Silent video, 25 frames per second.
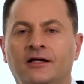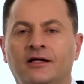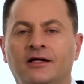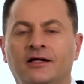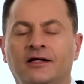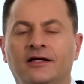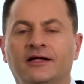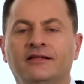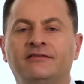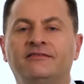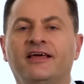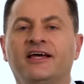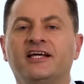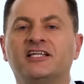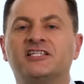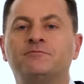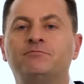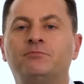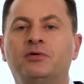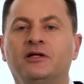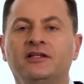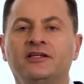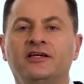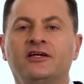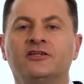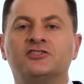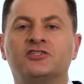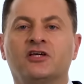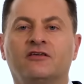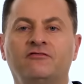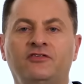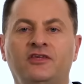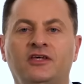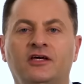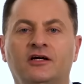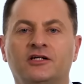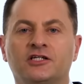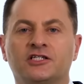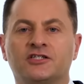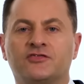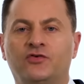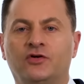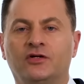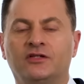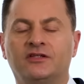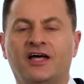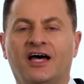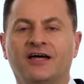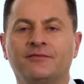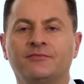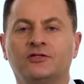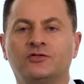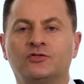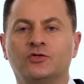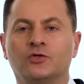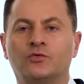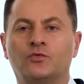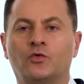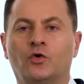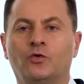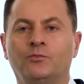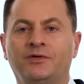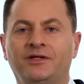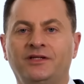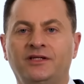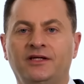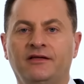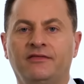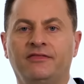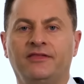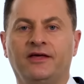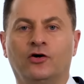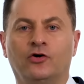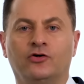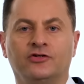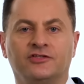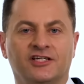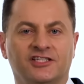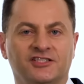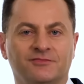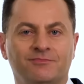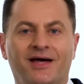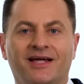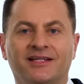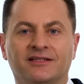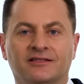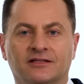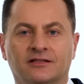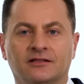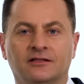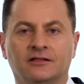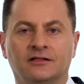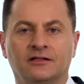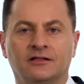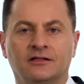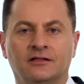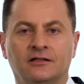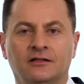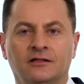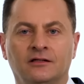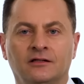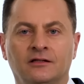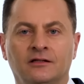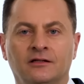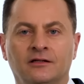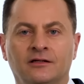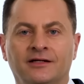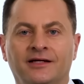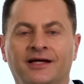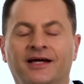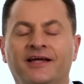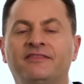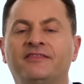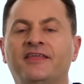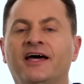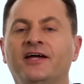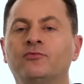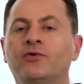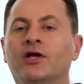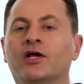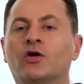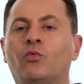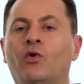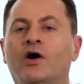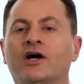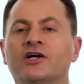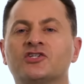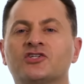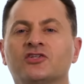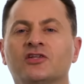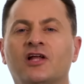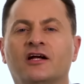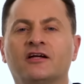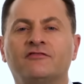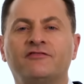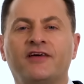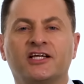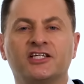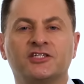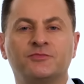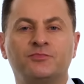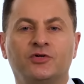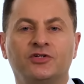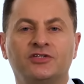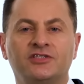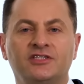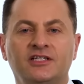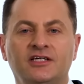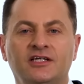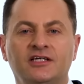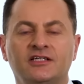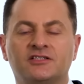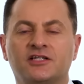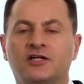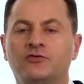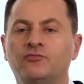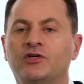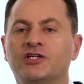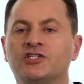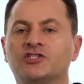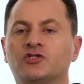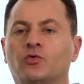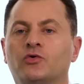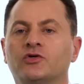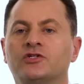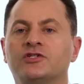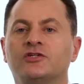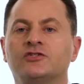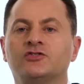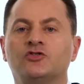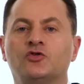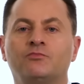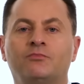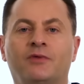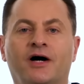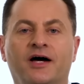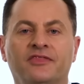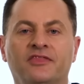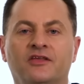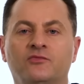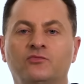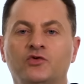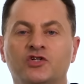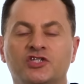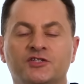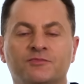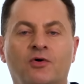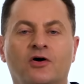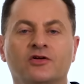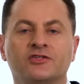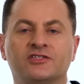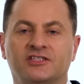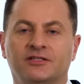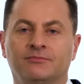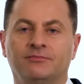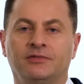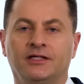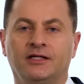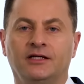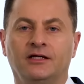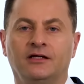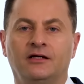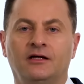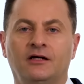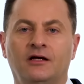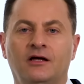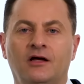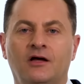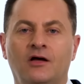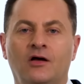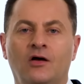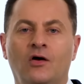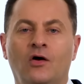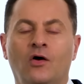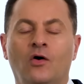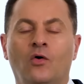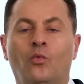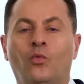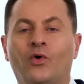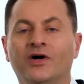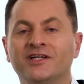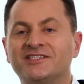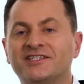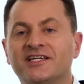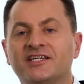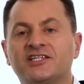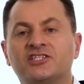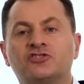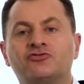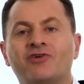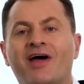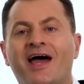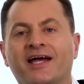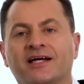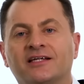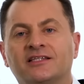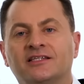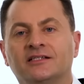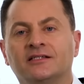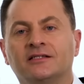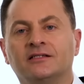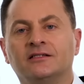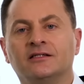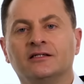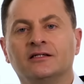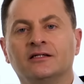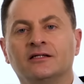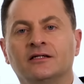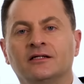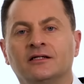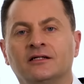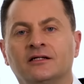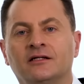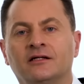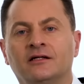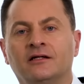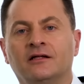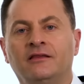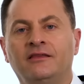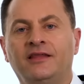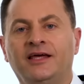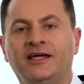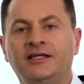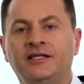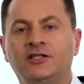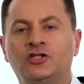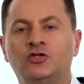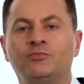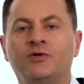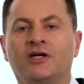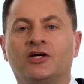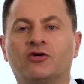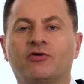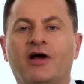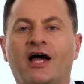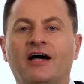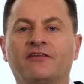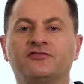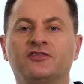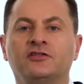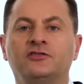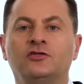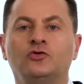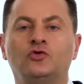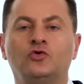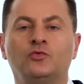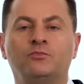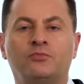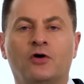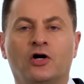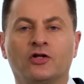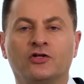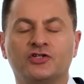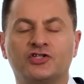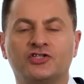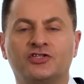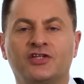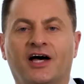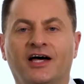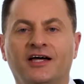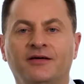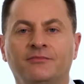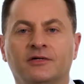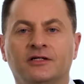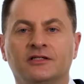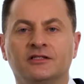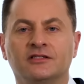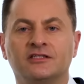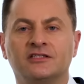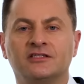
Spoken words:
It takes billions of years for a diamond to grow beneath the Earth's mantle. It then requires a lot of expertise and resources to mine them responsibly. Once extracted, they need to be crafted into polished diamonds